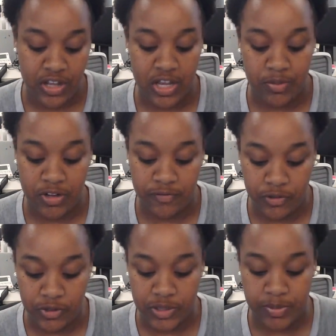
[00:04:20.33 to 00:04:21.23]
can be
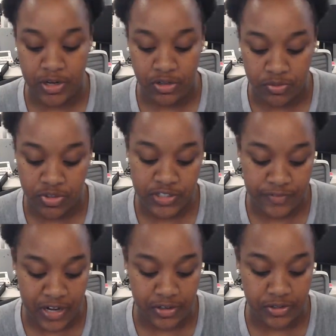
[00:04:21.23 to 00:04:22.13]
influenced by numerous
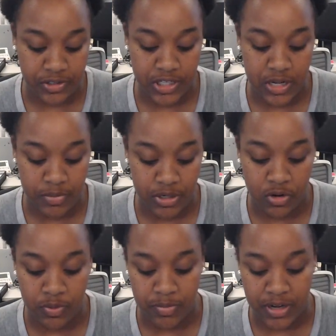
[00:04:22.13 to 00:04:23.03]
factors and be
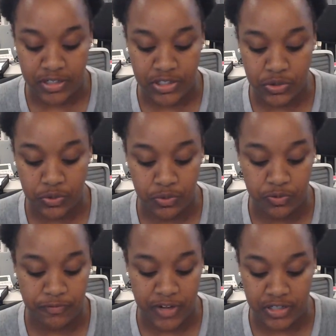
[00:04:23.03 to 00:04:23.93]
open-minded to
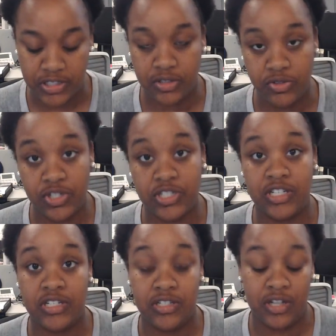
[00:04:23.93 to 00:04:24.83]
finding solutions
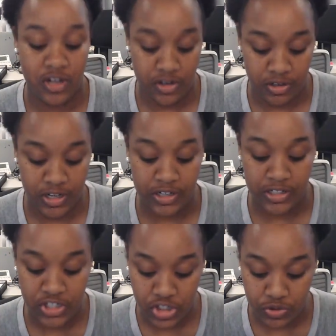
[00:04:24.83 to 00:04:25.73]
and
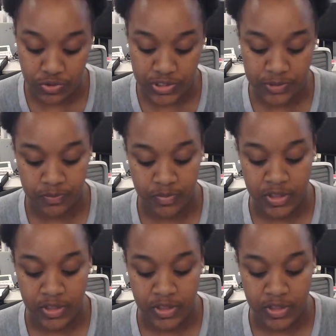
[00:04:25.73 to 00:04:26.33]
underlying issues.